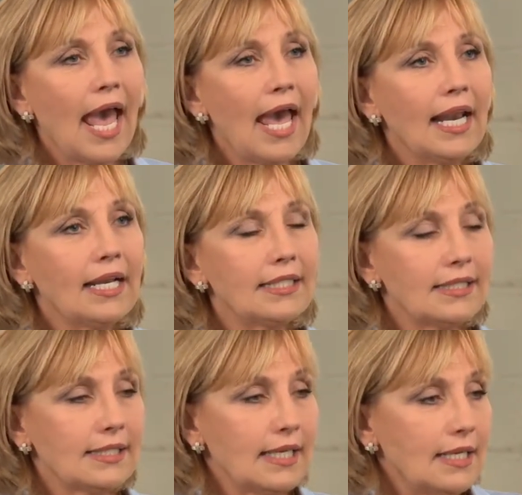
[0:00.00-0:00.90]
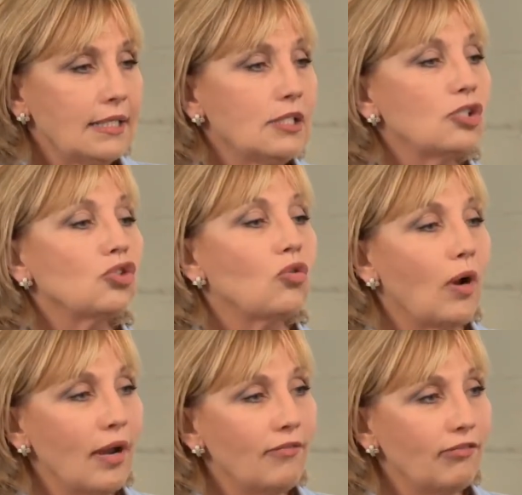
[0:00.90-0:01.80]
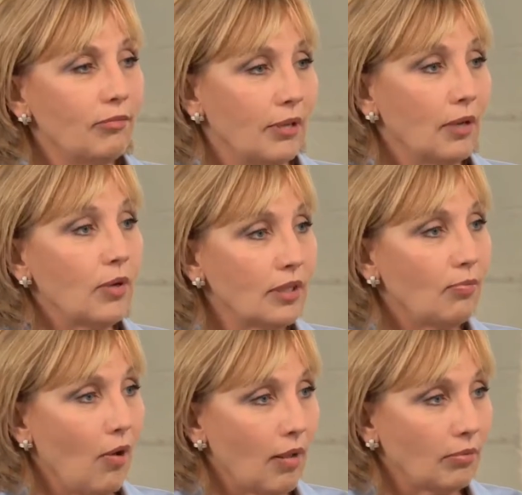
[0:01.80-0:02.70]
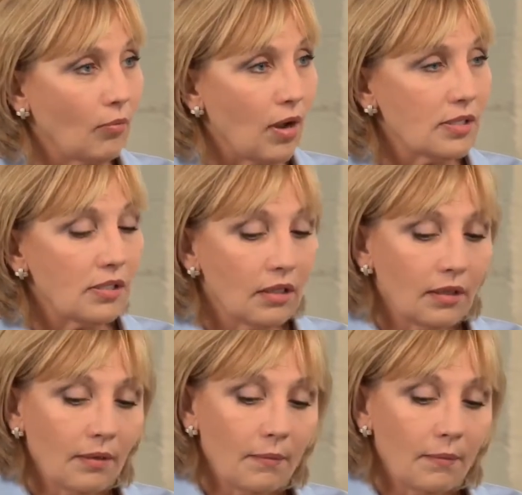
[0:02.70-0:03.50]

And he described for me what the problem was.